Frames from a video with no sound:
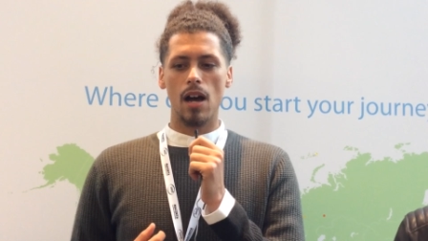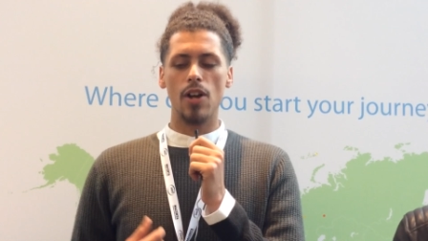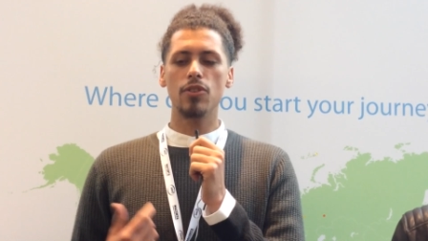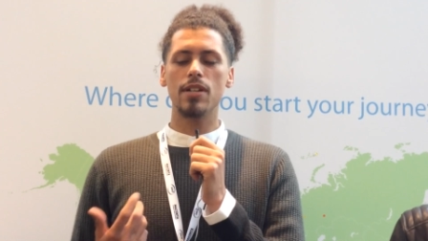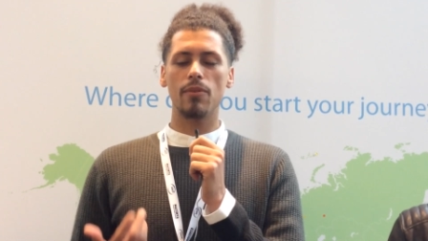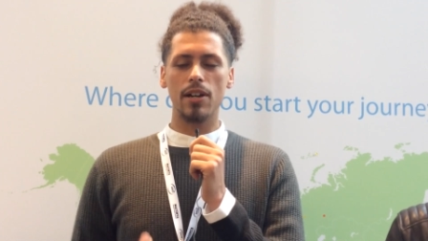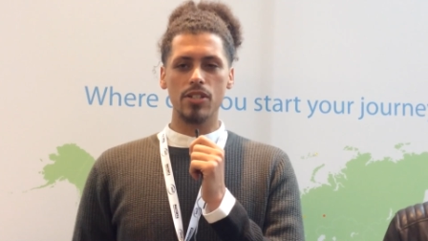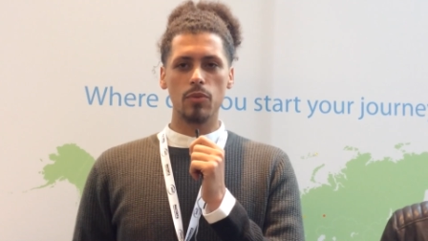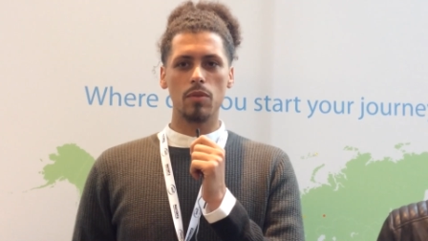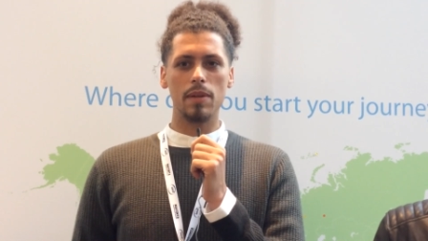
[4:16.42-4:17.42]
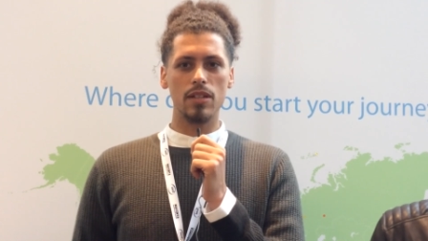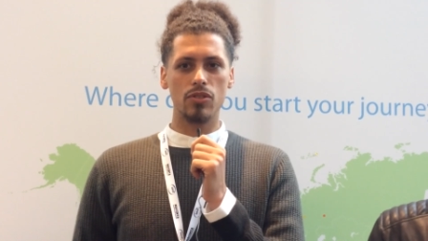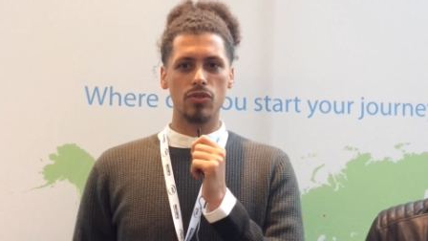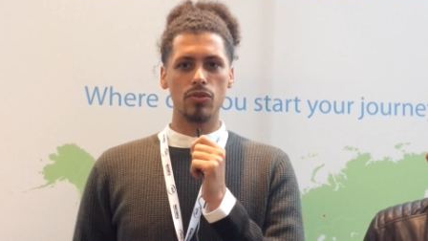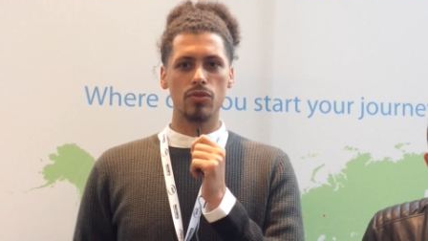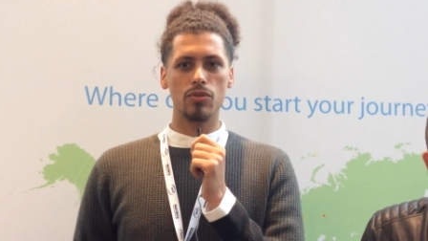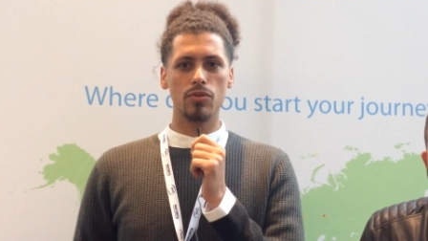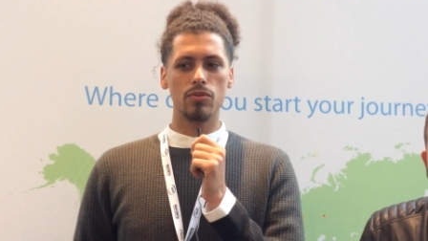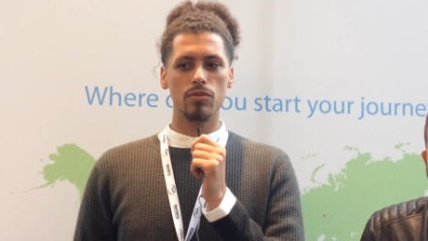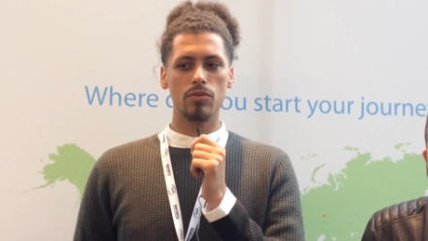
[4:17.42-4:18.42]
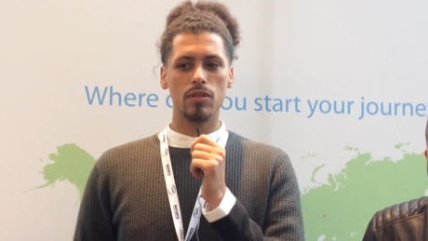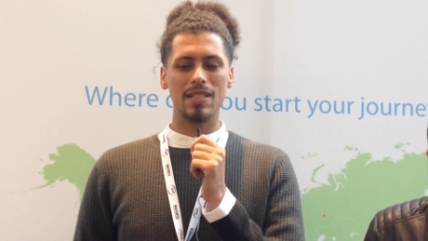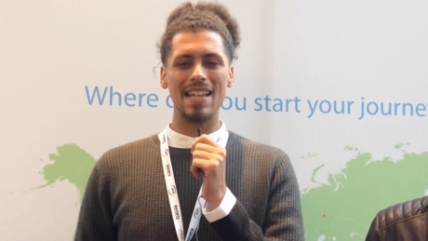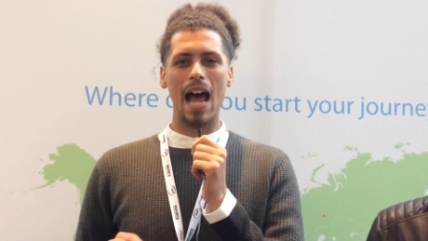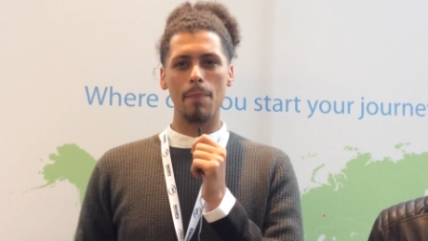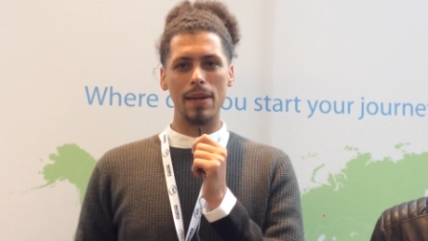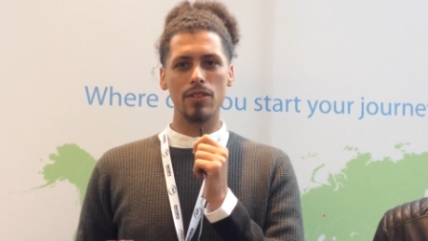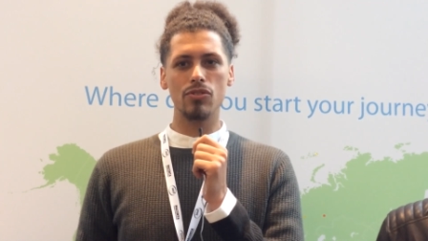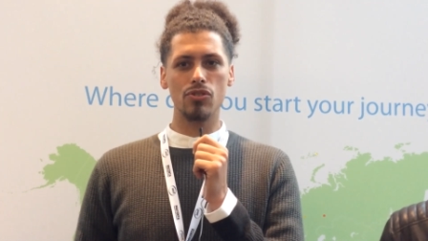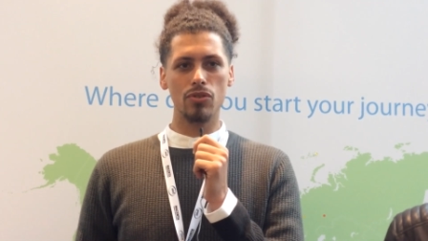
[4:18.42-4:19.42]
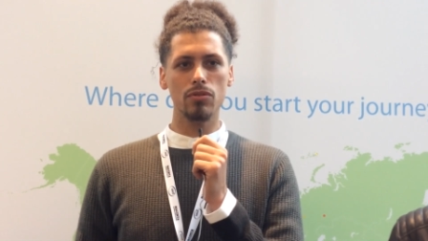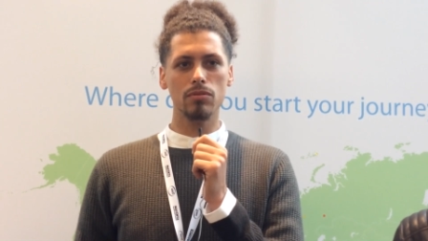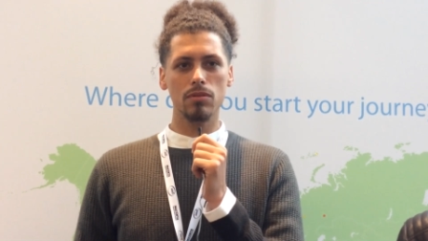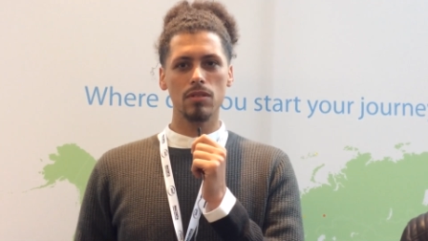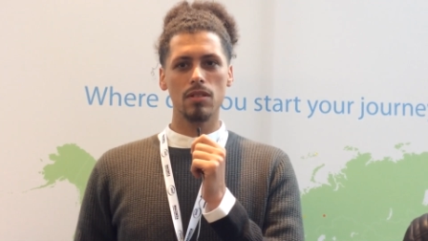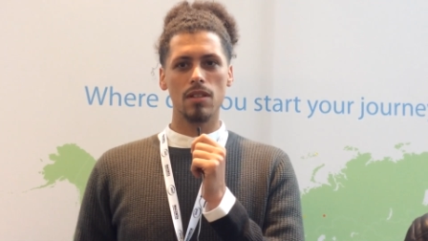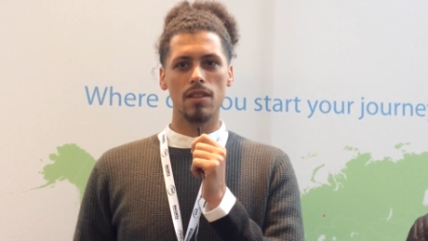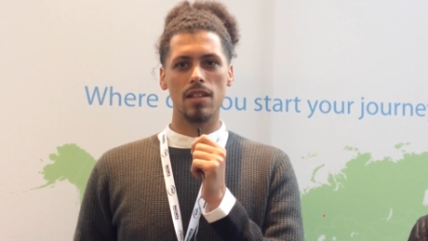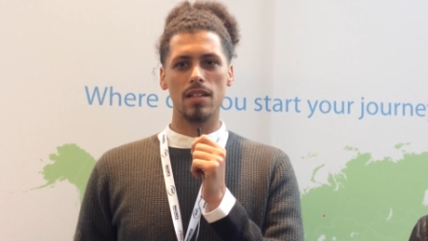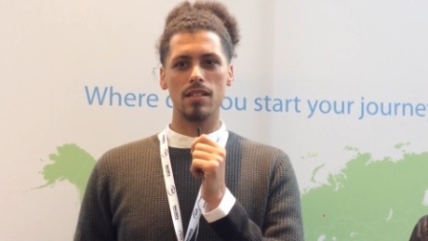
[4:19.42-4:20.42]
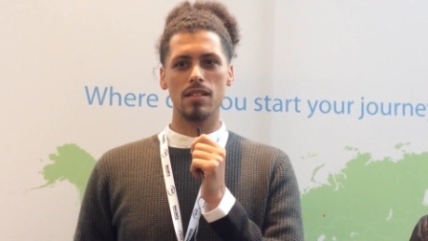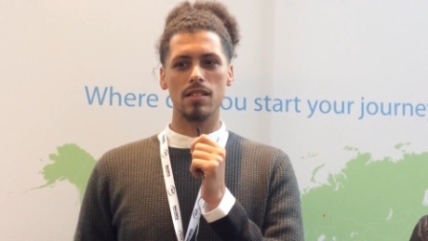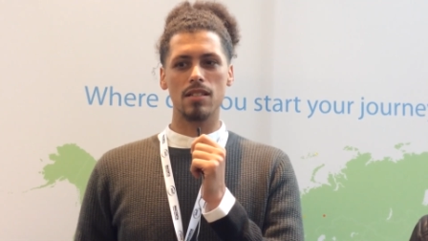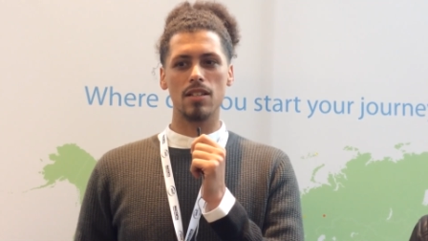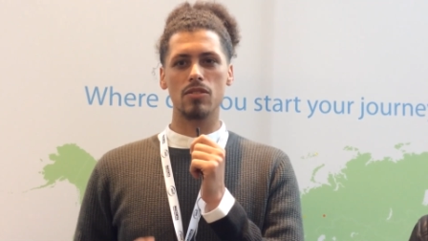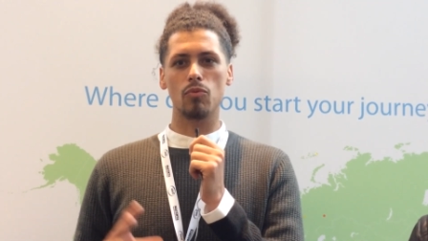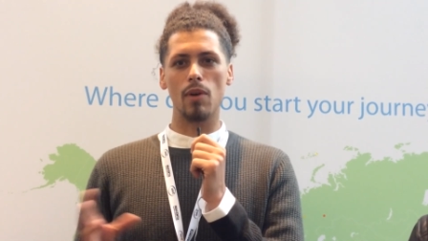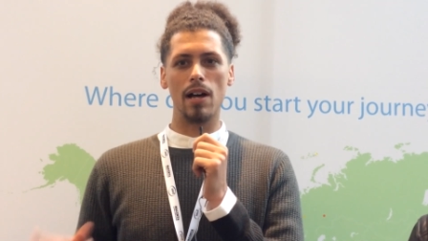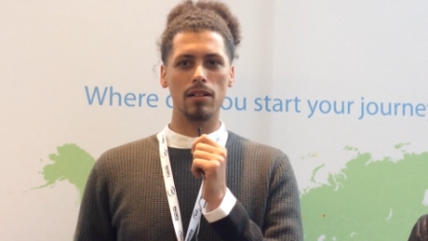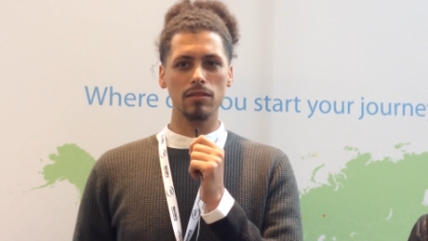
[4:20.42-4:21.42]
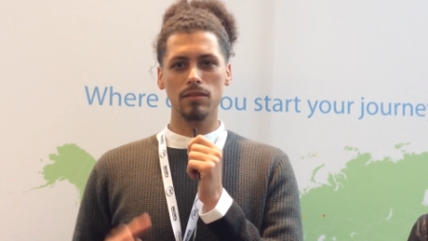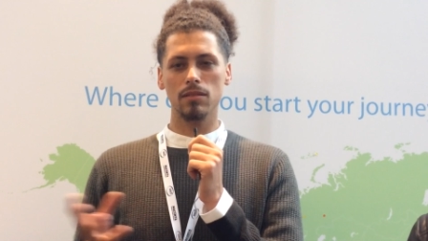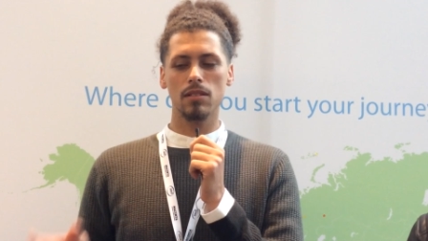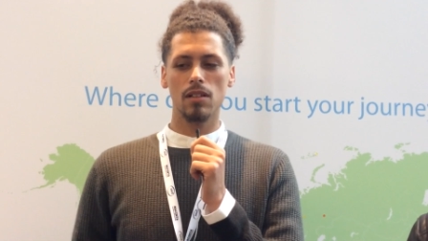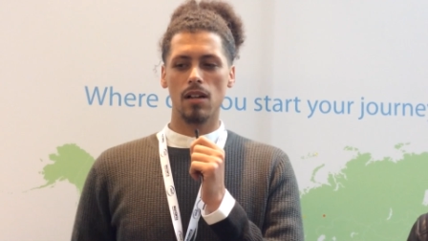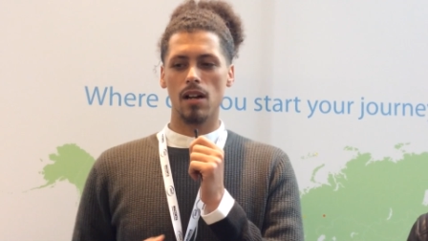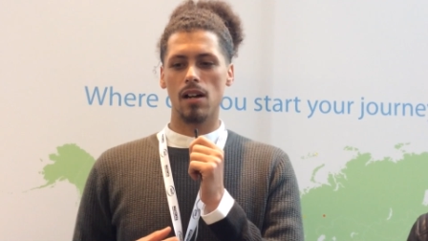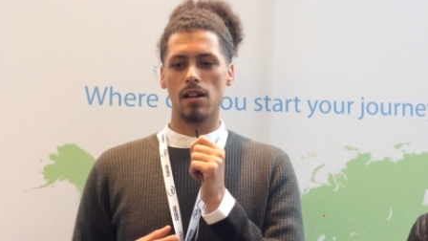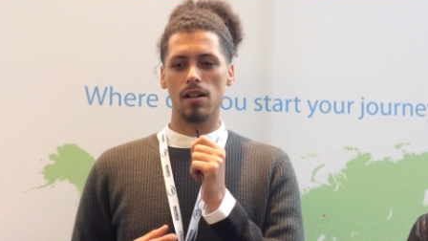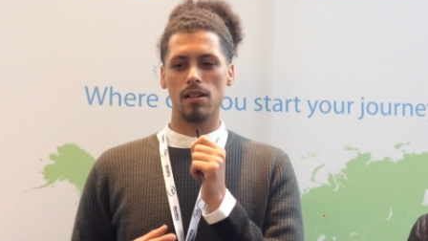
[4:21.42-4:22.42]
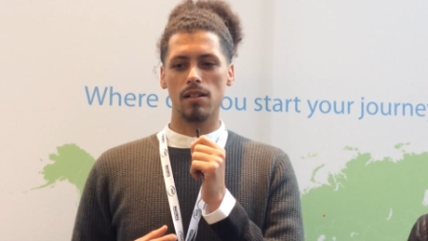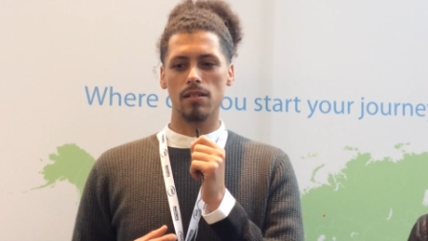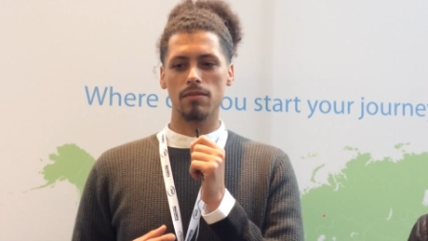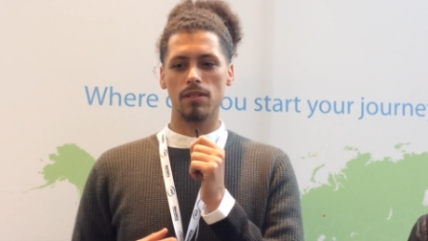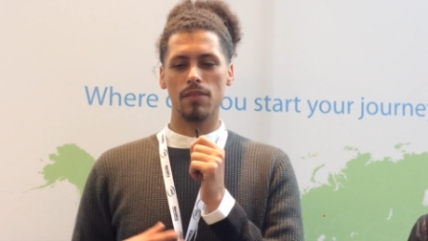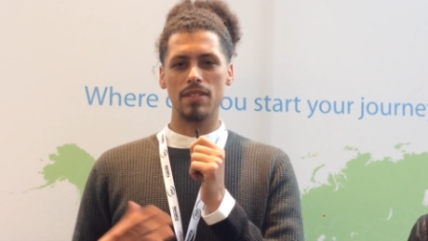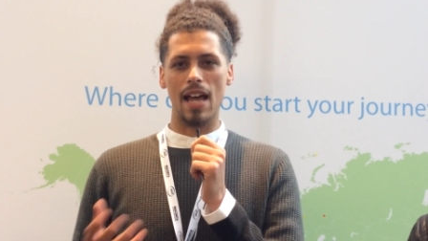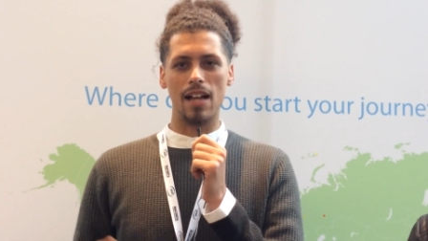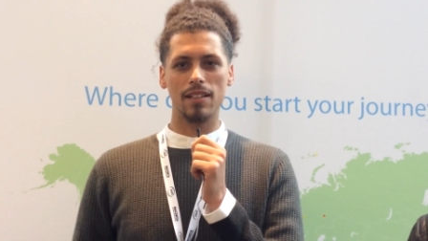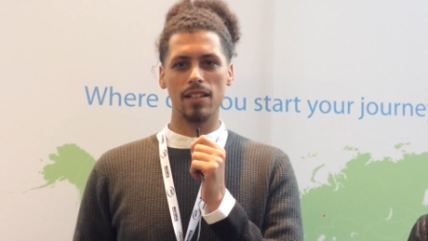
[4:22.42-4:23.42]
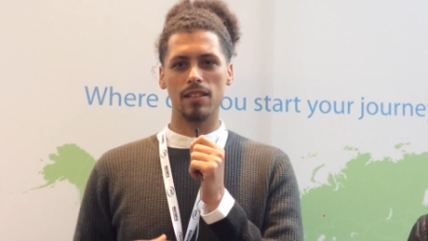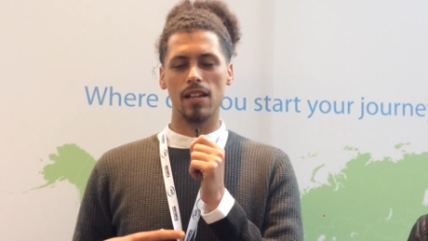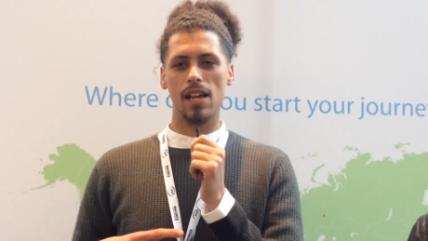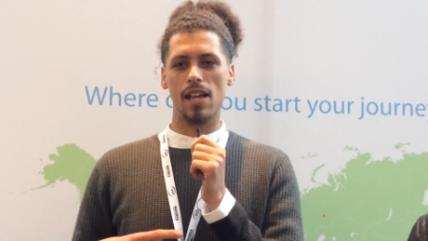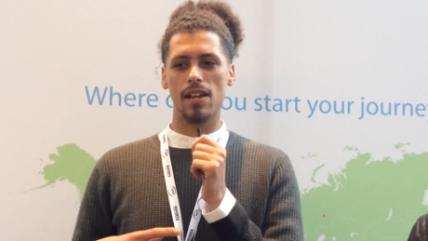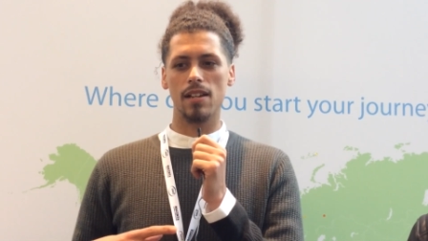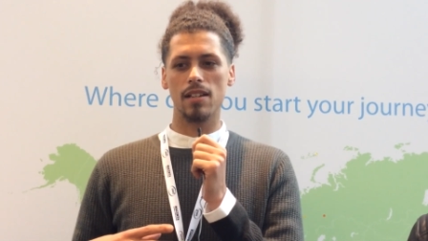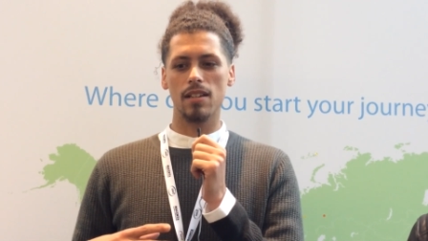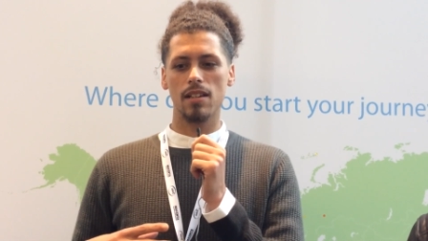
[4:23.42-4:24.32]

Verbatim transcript: a new direction would be to tap into this, this well of, of talent and,